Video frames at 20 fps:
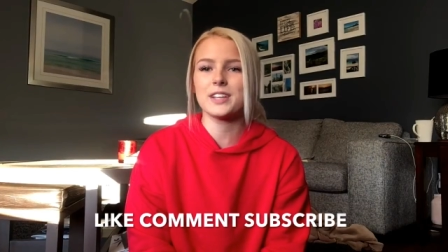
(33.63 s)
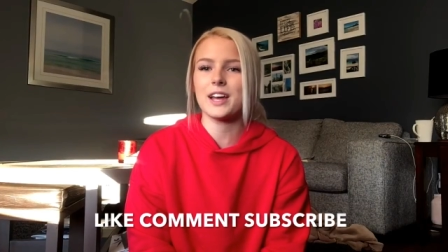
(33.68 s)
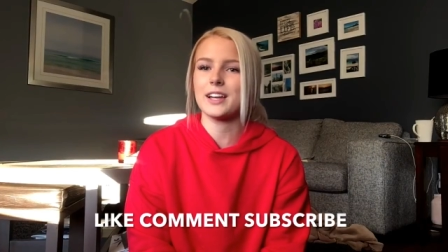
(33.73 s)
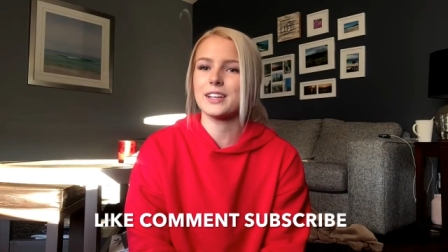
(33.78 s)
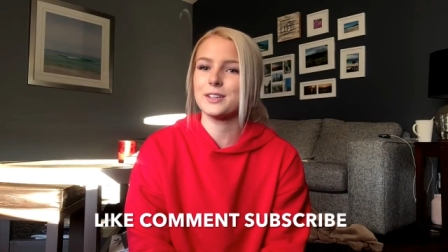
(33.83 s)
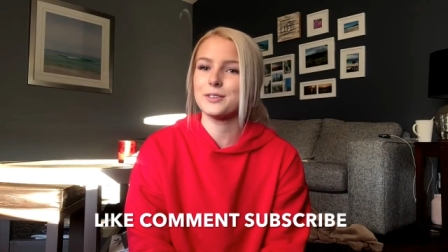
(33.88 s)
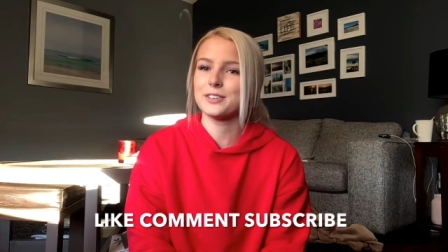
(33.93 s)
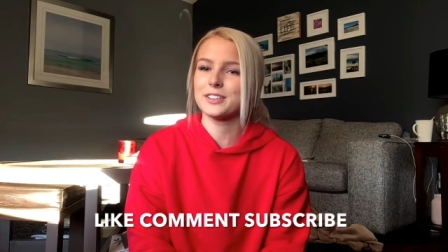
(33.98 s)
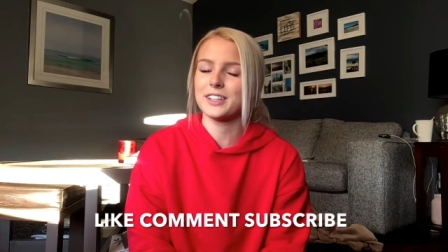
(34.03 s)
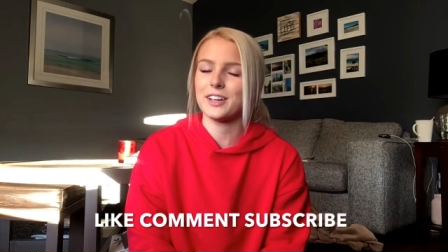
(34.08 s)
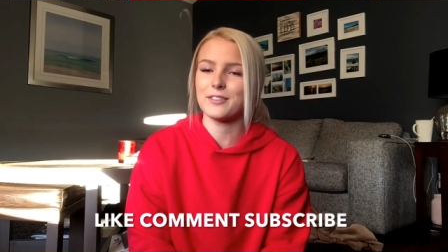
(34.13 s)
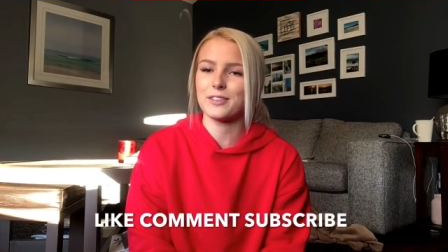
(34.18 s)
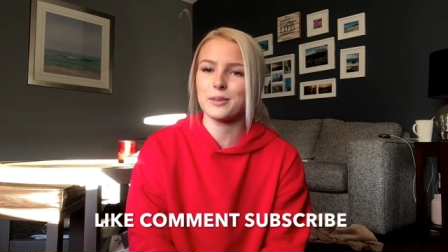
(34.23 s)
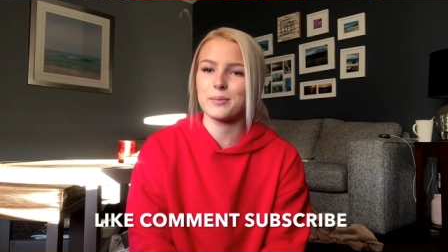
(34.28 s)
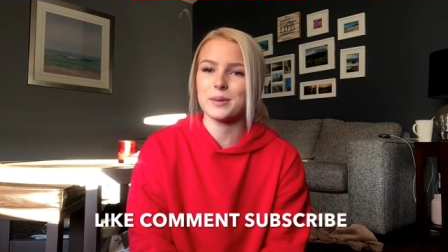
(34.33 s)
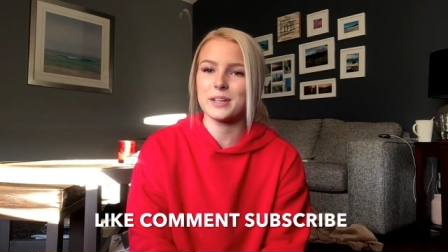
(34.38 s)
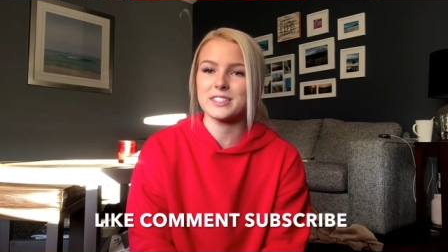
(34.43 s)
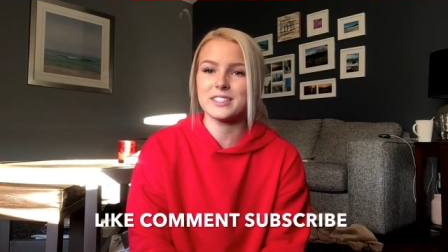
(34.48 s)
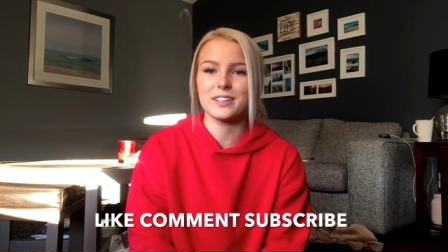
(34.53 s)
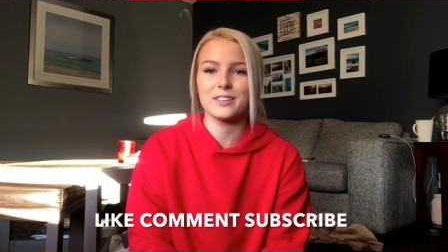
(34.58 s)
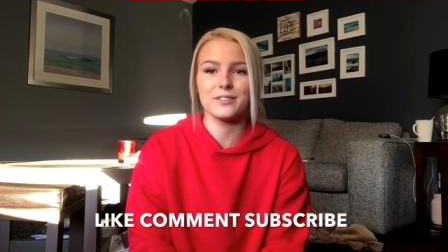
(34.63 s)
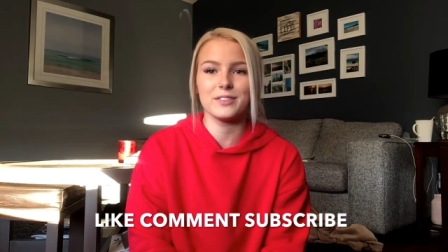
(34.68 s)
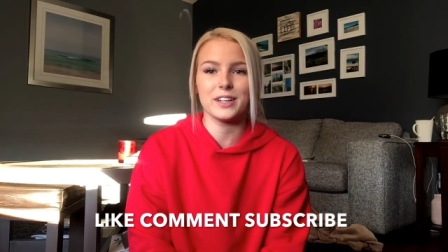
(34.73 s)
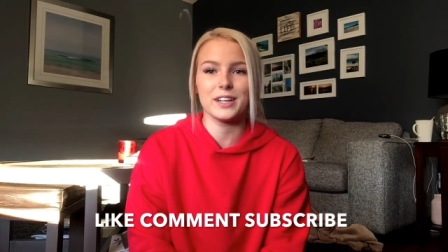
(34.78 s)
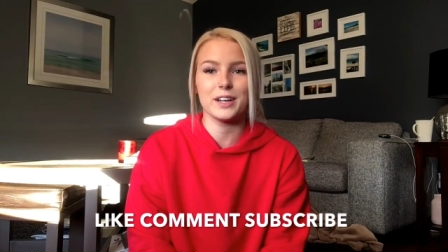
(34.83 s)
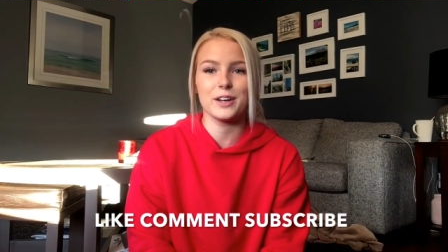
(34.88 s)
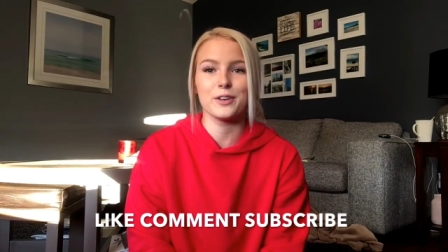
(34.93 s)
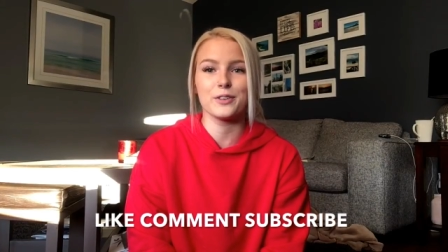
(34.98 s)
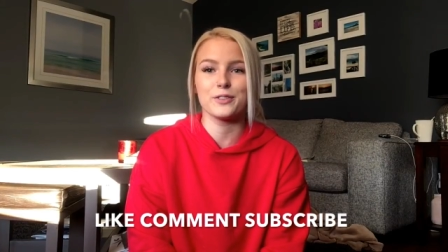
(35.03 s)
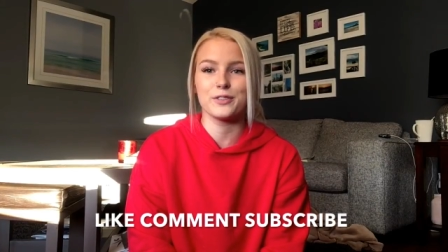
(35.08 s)
and you will never miss a
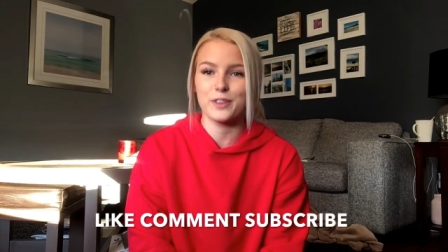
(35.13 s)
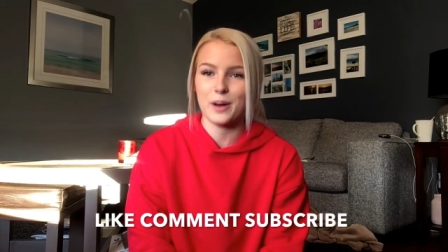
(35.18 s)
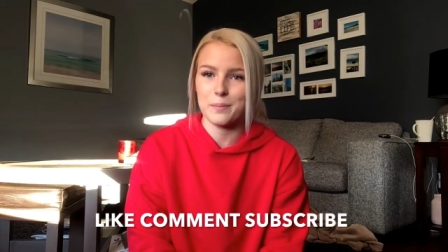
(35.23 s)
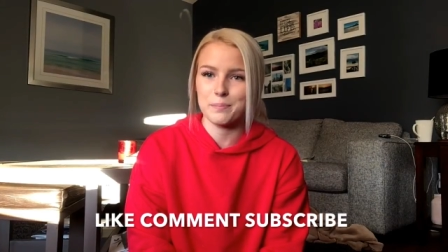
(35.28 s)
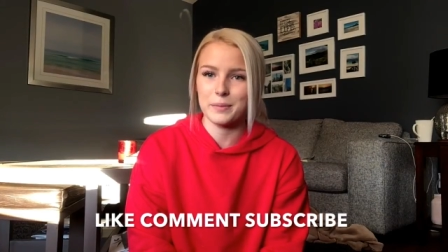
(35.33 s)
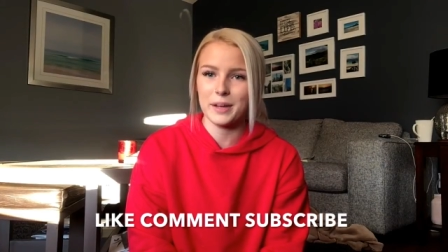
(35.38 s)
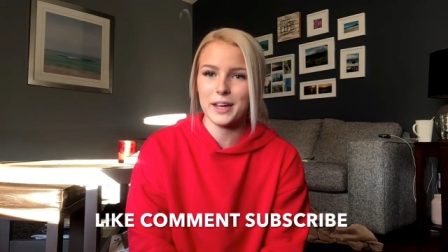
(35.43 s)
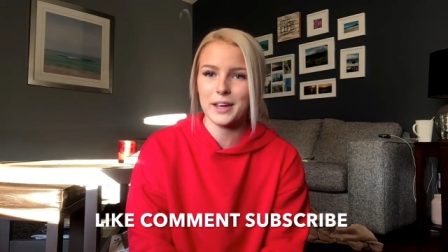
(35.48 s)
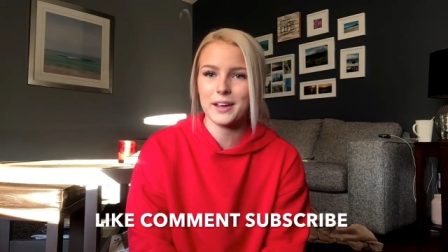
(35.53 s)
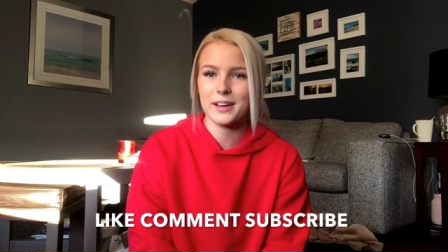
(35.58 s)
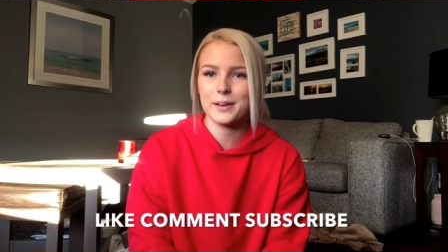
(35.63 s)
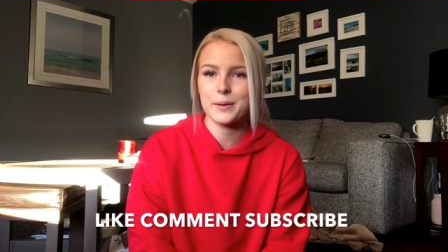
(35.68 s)
video from me.